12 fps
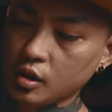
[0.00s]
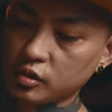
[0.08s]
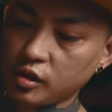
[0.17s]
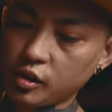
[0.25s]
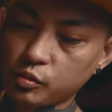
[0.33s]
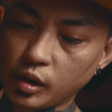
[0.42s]

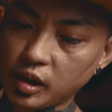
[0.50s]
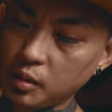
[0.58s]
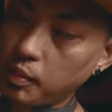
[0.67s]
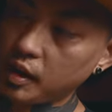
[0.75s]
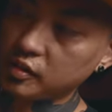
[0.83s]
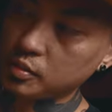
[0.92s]
So I was ready to
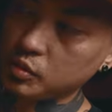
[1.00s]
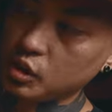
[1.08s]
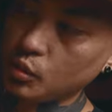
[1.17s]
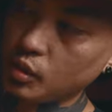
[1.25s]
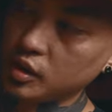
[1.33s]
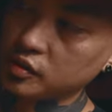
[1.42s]
buy some
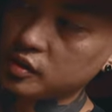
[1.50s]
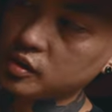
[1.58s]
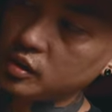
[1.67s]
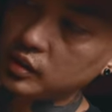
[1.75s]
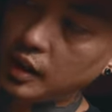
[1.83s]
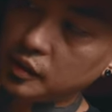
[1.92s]
new ones
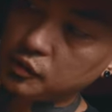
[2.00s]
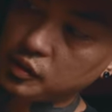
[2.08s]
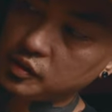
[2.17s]
until LasFit